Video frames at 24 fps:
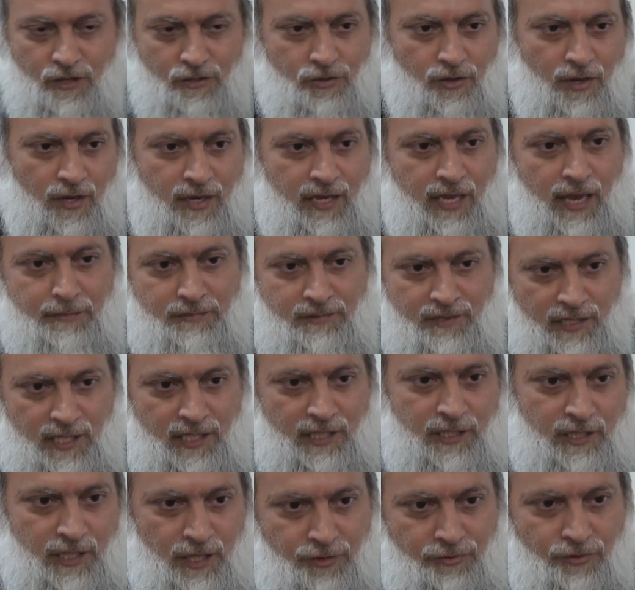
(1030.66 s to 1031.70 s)
So he kept
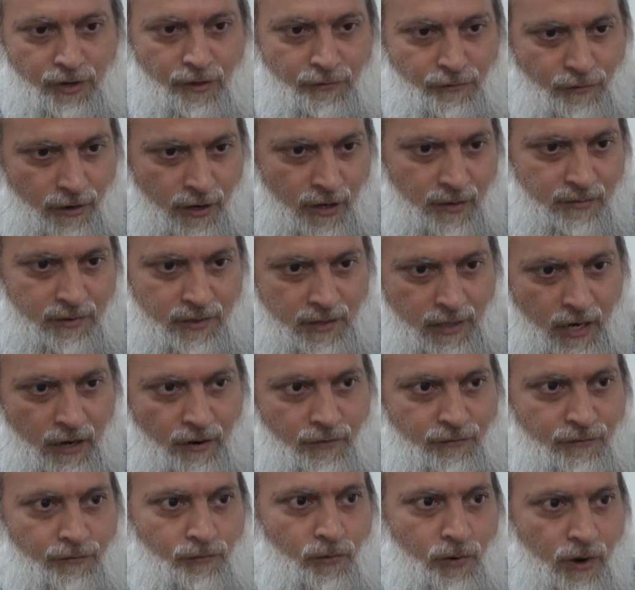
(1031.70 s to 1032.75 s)
63 for
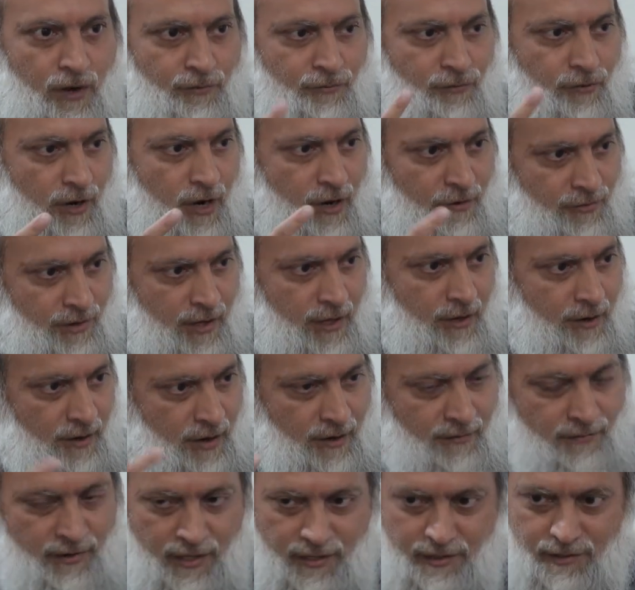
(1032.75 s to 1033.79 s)
himself, one for every
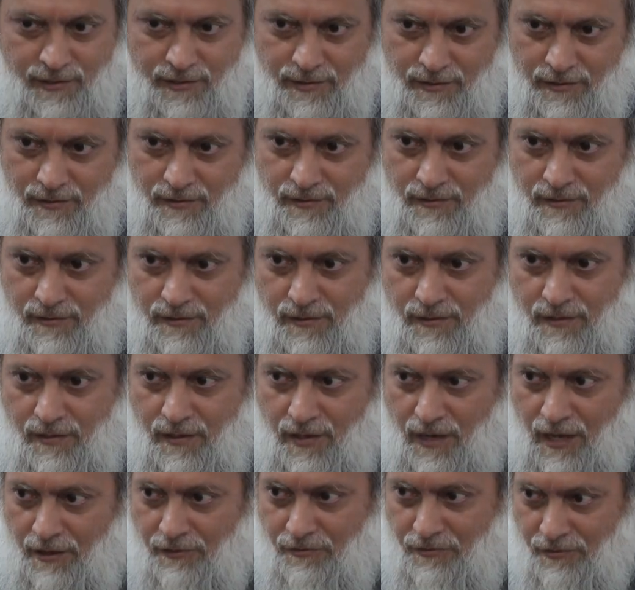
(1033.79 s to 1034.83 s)
year of his
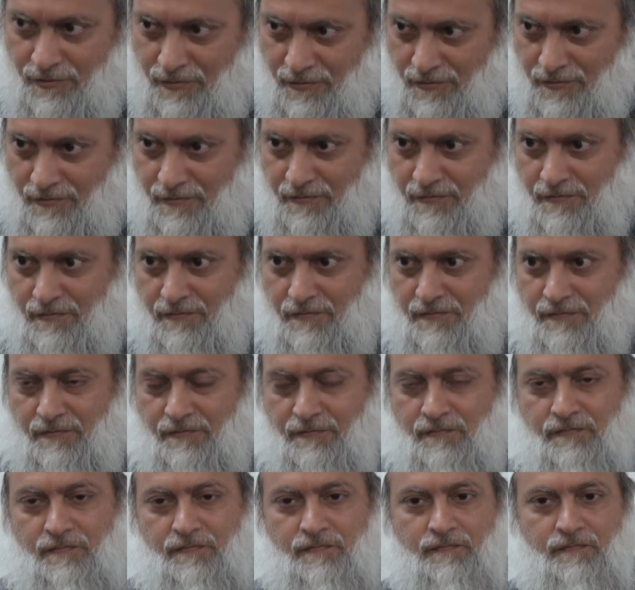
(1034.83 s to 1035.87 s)
life.
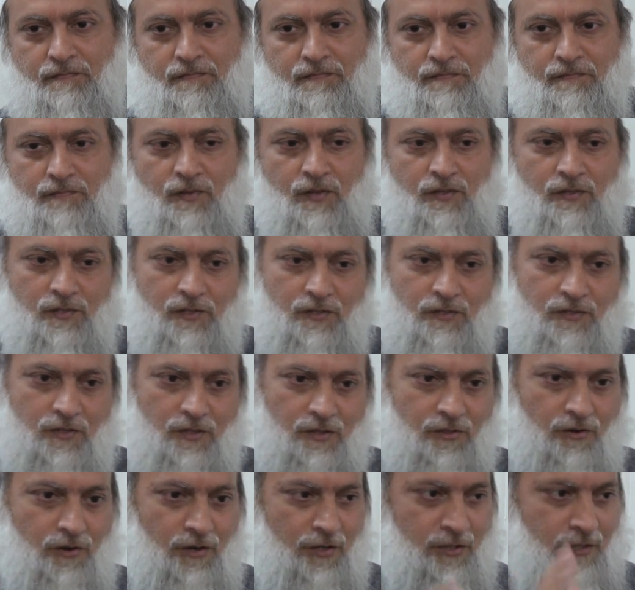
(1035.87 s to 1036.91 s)
He says,
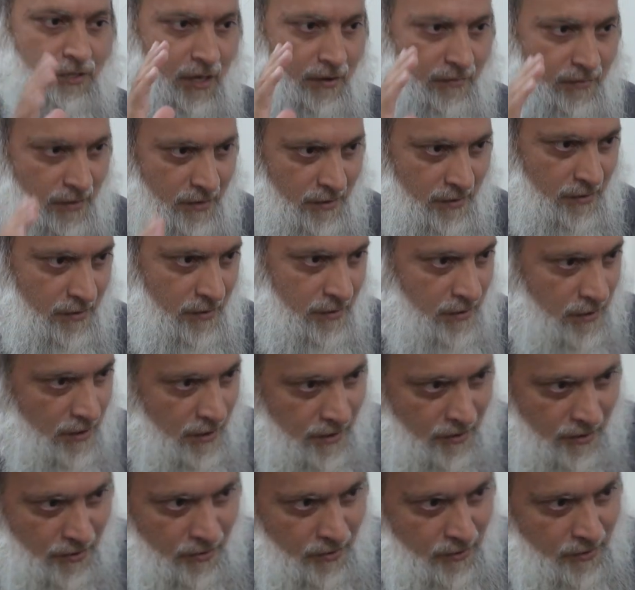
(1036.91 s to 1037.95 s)
the 37,
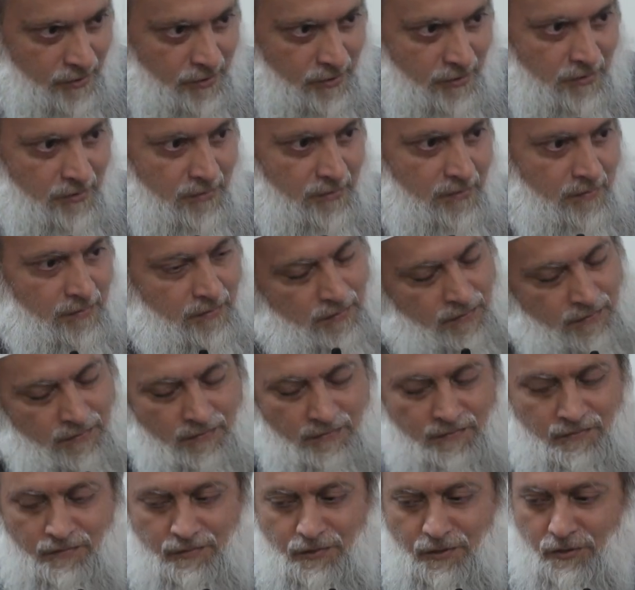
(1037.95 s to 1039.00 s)
they are yours.
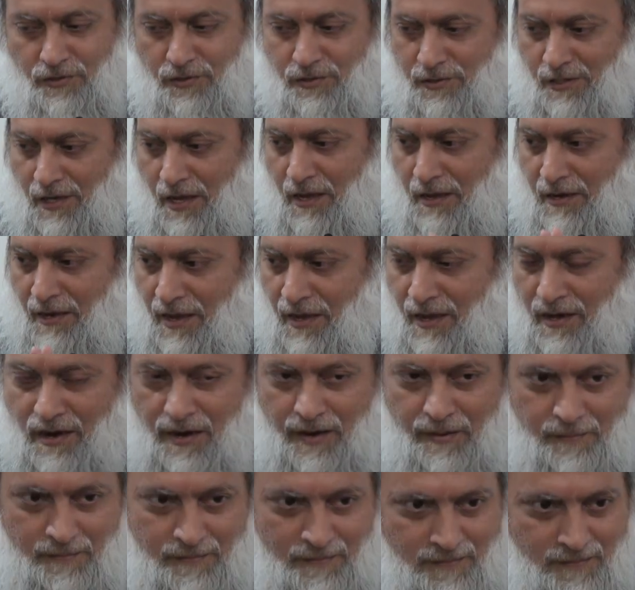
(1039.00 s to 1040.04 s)
So you can stay in
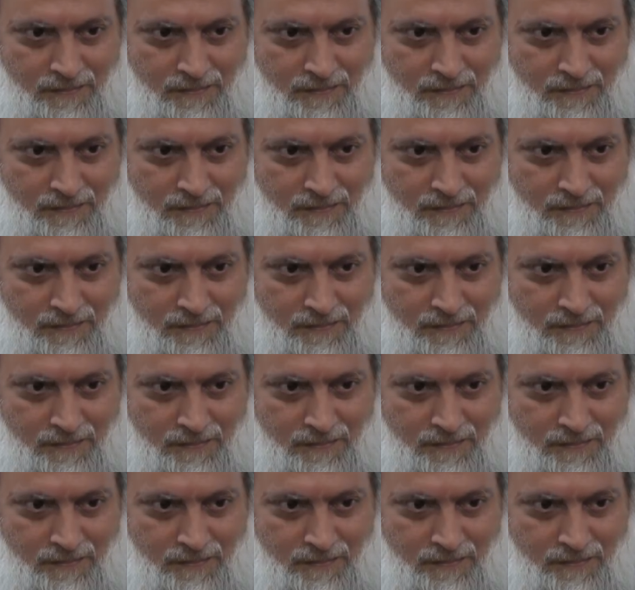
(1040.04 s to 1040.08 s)
Ihram.